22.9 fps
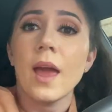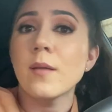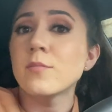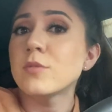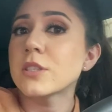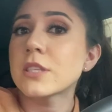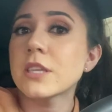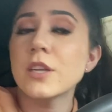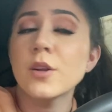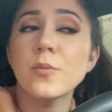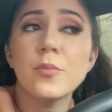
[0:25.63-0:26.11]
i'm
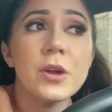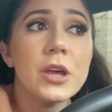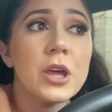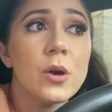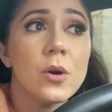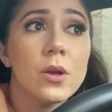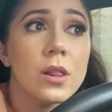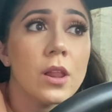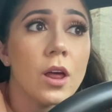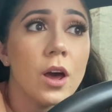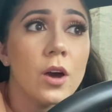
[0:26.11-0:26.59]
just gonna bring
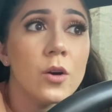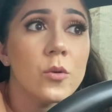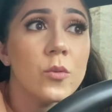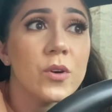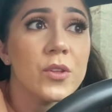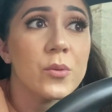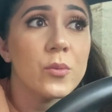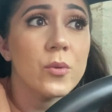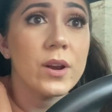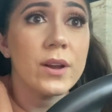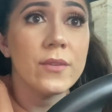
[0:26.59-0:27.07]
you along
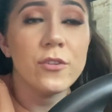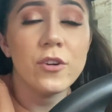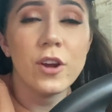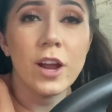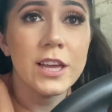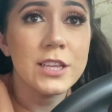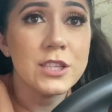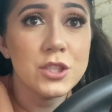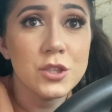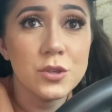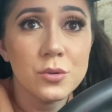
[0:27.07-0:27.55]
with whatever
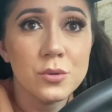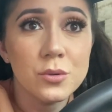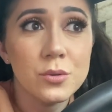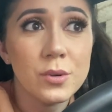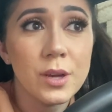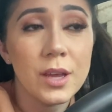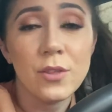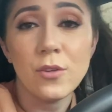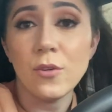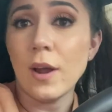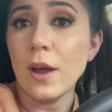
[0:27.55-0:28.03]
i do
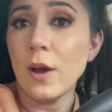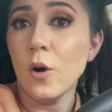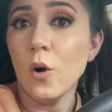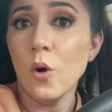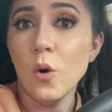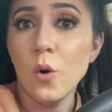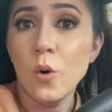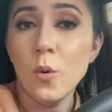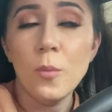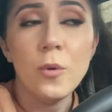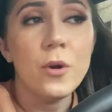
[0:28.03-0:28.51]
either at
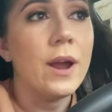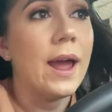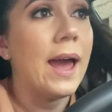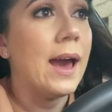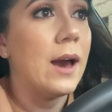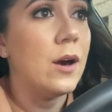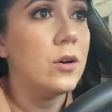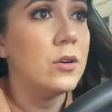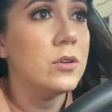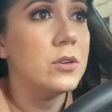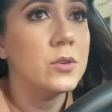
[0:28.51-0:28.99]
home or
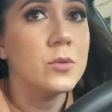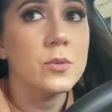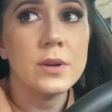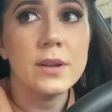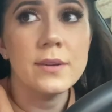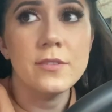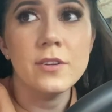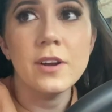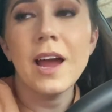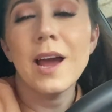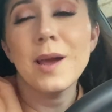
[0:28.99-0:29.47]
out or
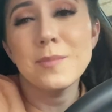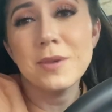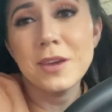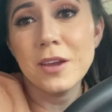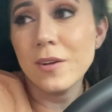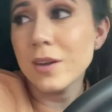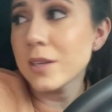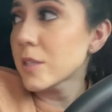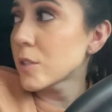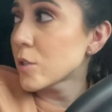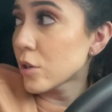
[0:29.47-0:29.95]
whatever i'm
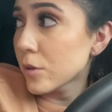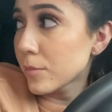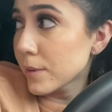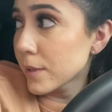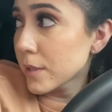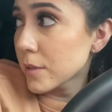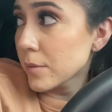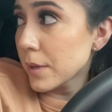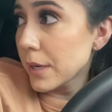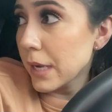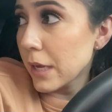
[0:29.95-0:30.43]
here at
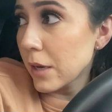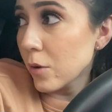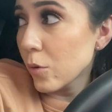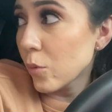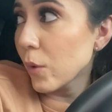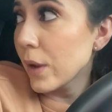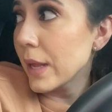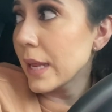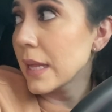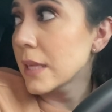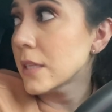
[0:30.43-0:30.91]
starbucks right now
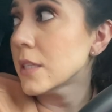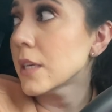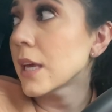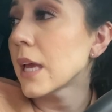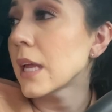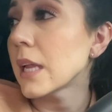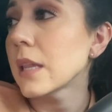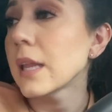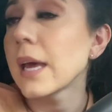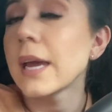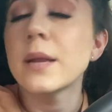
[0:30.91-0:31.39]
waiting to
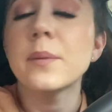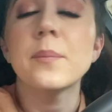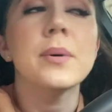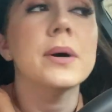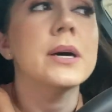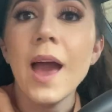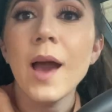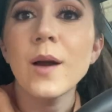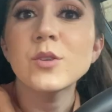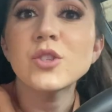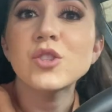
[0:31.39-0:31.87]
get in line
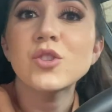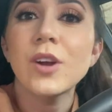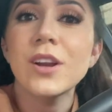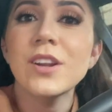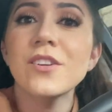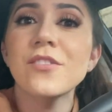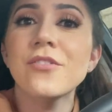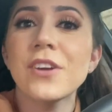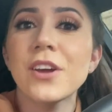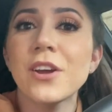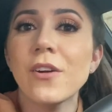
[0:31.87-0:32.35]
but i was trying
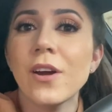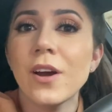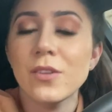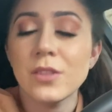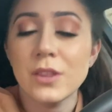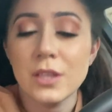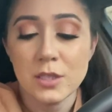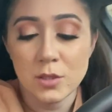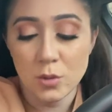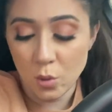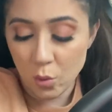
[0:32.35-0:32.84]
to figure out
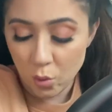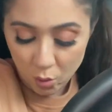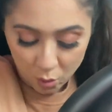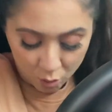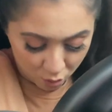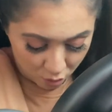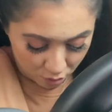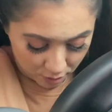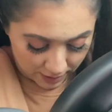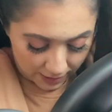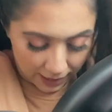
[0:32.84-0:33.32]
this
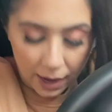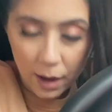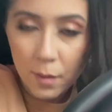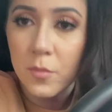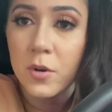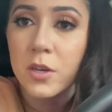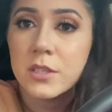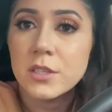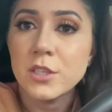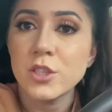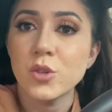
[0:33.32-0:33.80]
whole
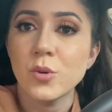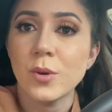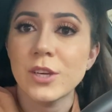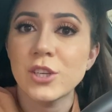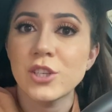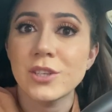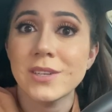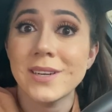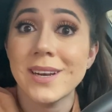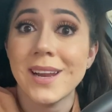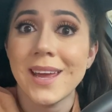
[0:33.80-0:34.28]
camera
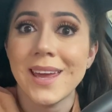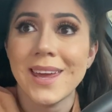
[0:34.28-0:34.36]
situation and i